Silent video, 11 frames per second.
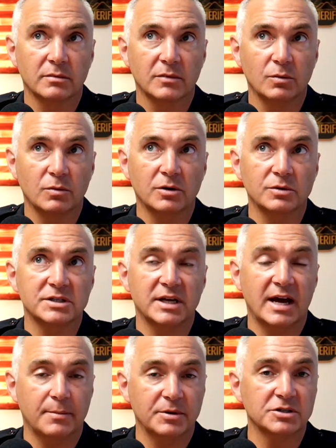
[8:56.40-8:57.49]
well, I don't want to say it
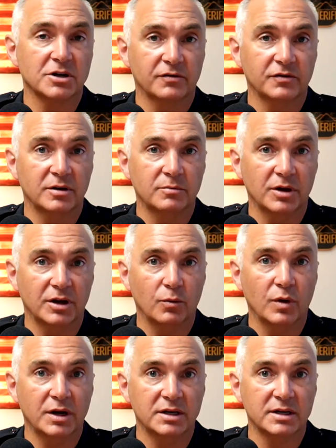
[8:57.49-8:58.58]
happens often, but
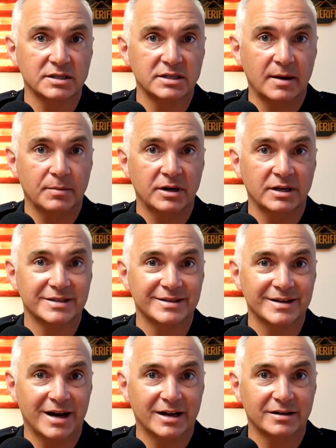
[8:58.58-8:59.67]
when it does happen, it's
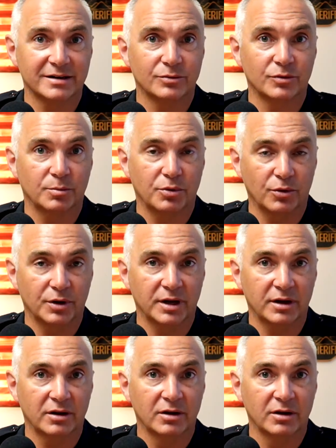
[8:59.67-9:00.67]
not reported